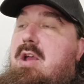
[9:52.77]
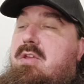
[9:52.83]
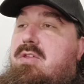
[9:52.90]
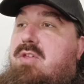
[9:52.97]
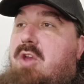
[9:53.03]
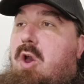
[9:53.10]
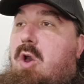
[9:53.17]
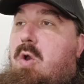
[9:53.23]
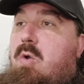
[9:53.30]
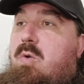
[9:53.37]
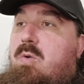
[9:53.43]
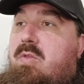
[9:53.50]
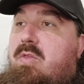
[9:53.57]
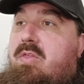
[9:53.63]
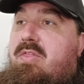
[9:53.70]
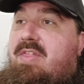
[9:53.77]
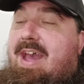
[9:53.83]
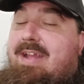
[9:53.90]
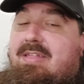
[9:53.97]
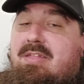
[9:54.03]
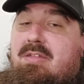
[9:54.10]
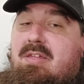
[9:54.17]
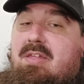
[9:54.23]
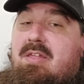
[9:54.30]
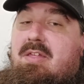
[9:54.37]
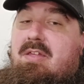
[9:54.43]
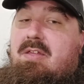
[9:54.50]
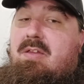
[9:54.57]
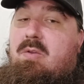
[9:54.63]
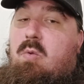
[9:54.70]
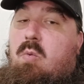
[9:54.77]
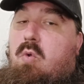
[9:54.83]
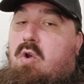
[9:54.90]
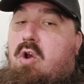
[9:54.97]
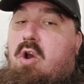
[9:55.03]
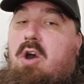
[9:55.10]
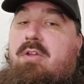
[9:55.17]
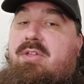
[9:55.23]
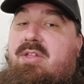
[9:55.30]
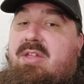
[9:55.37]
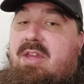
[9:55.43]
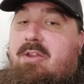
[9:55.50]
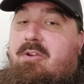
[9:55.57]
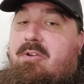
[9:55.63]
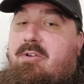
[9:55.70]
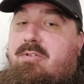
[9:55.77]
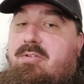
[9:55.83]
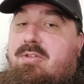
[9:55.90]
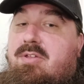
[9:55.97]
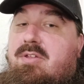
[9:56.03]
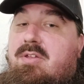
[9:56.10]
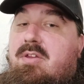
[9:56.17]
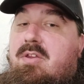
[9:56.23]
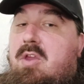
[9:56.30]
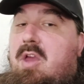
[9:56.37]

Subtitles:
So, that's, we're all sinners